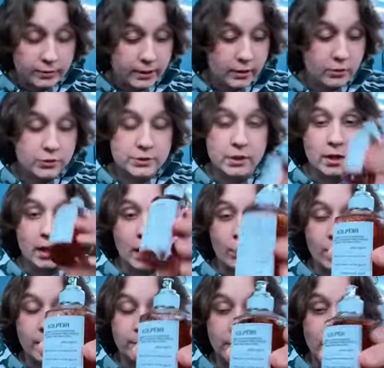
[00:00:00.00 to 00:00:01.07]
so here's how
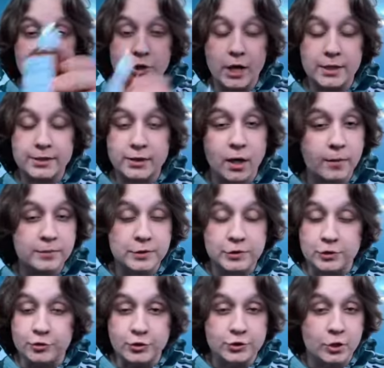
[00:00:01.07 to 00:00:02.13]
I apply Jazz Club.
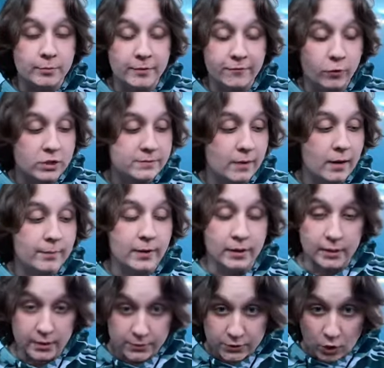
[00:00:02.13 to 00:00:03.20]
Since you just heard me voice my
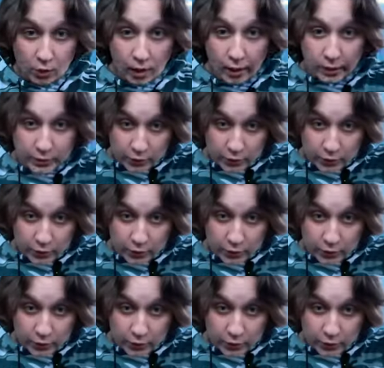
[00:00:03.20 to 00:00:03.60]
opinion, so I